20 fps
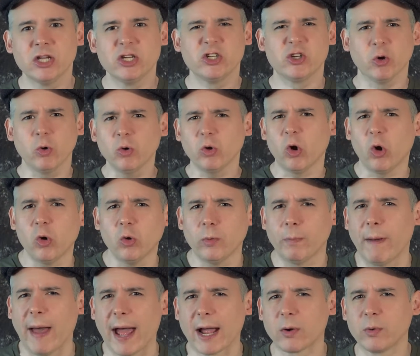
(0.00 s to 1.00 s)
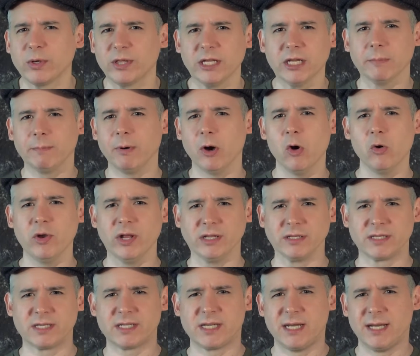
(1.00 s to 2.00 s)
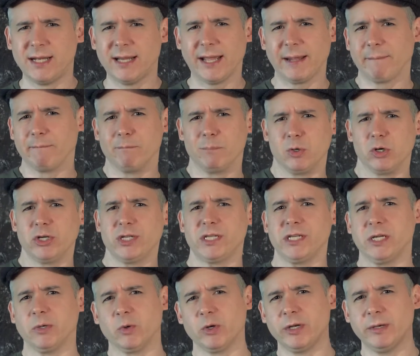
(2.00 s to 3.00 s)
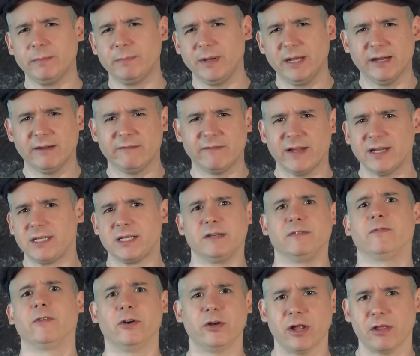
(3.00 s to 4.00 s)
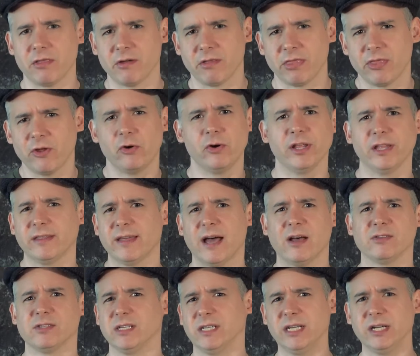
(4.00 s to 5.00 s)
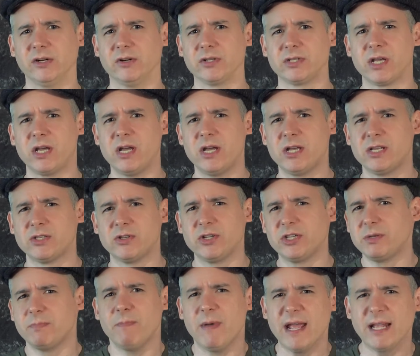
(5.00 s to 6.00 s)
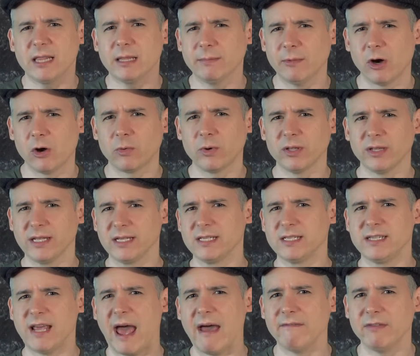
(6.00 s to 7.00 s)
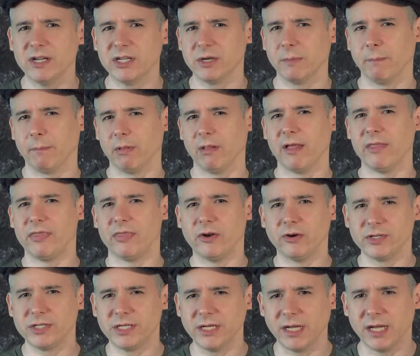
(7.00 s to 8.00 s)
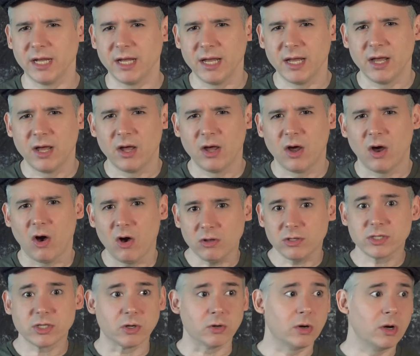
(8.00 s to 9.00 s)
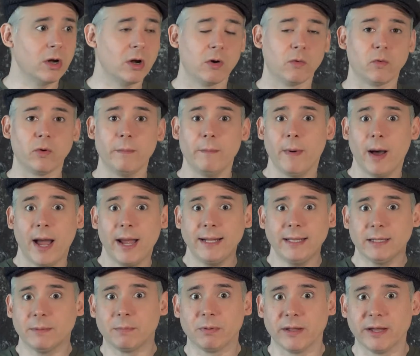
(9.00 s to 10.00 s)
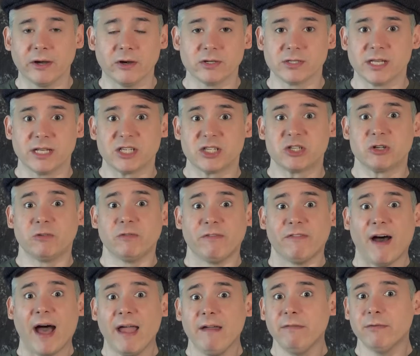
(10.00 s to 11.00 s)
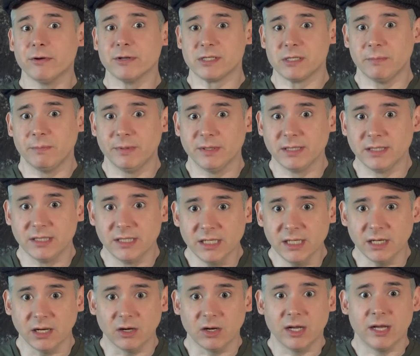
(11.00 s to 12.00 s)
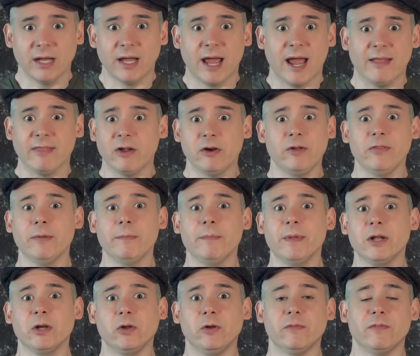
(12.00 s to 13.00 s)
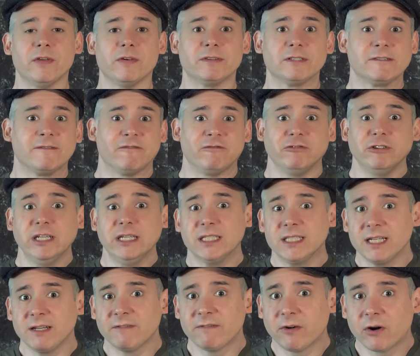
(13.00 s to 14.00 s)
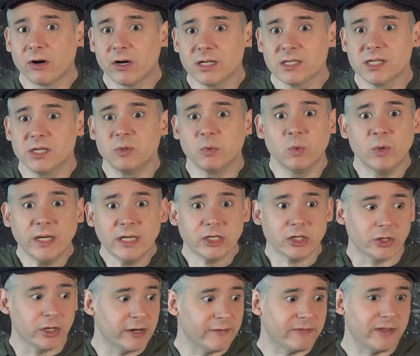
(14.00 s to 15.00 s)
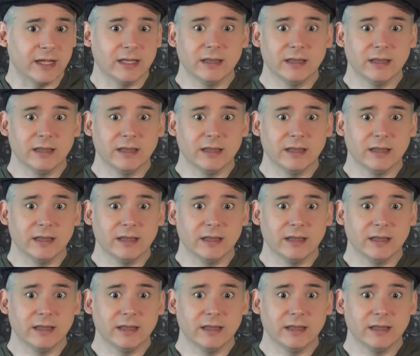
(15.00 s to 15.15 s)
Don't hold back with the opponents. Like mercy wouldn't be invented for another 30,000 years, so just make them all really savage and bloodthirsty. Also, Remind the players that survival is a big deal, and they're in the middle of this freezing forest in winter, and if they